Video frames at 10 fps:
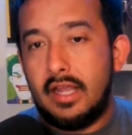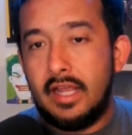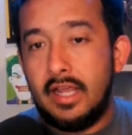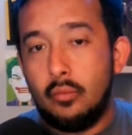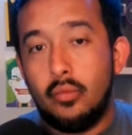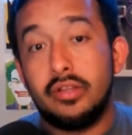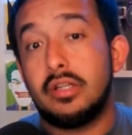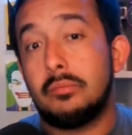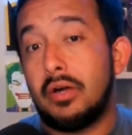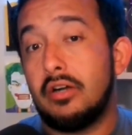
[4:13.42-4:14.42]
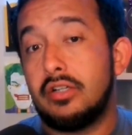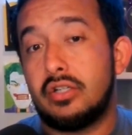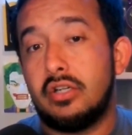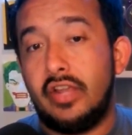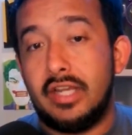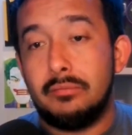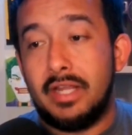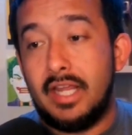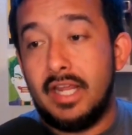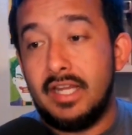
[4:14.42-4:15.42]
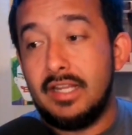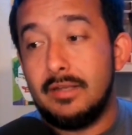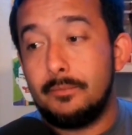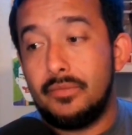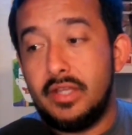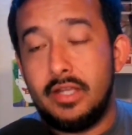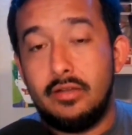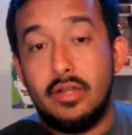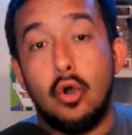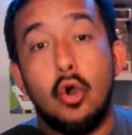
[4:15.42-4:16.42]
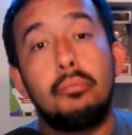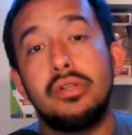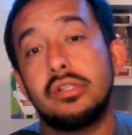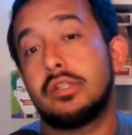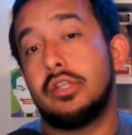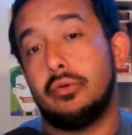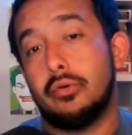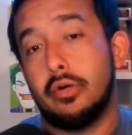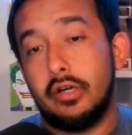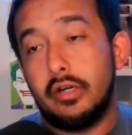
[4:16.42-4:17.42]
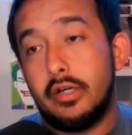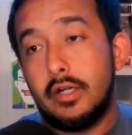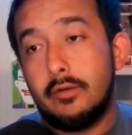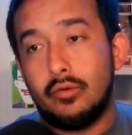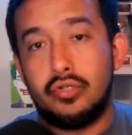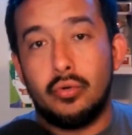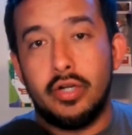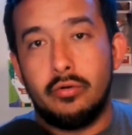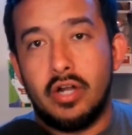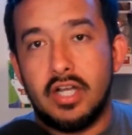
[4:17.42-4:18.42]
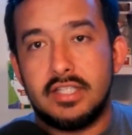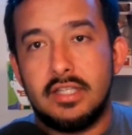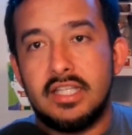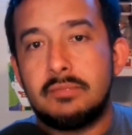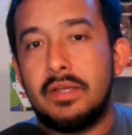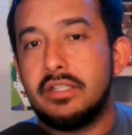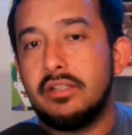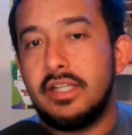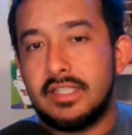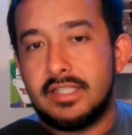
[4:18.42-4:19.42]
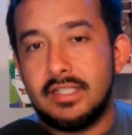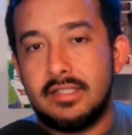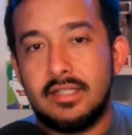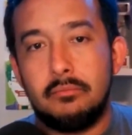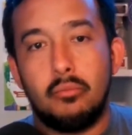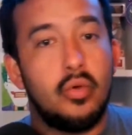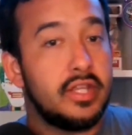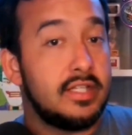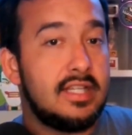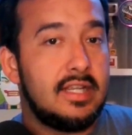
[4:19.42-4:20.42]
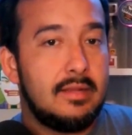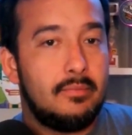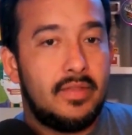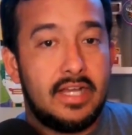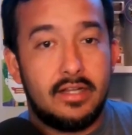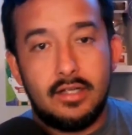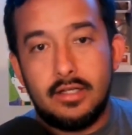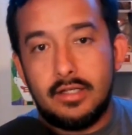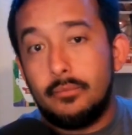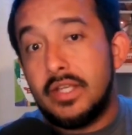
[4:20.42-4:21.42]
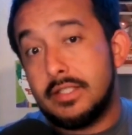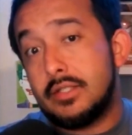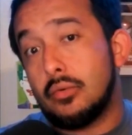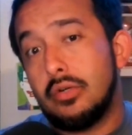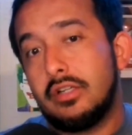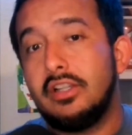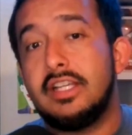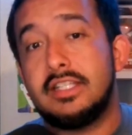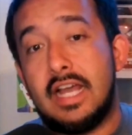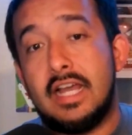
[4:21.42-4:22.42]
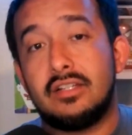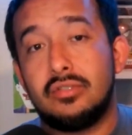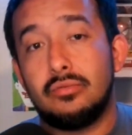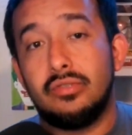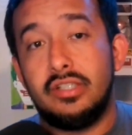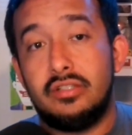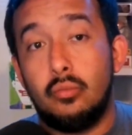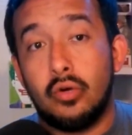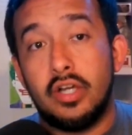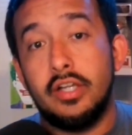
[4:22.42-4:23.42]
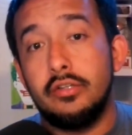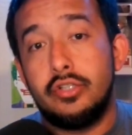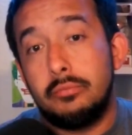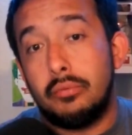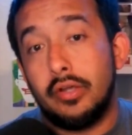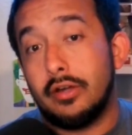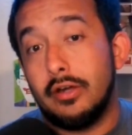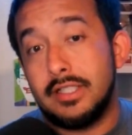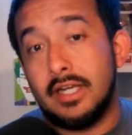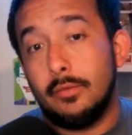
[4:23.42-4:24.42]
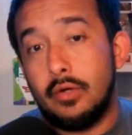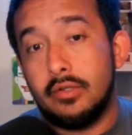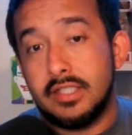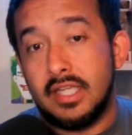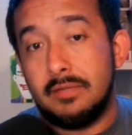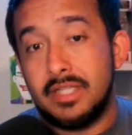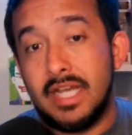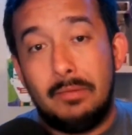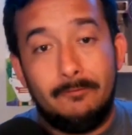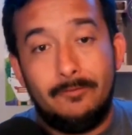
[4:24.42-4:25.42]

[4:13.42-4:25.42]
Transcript: And with the departure of Aiden Mahaney, it opens the door for Jordan Ross, especially in a system with a team that historically has actually run two point guards out there at the same time.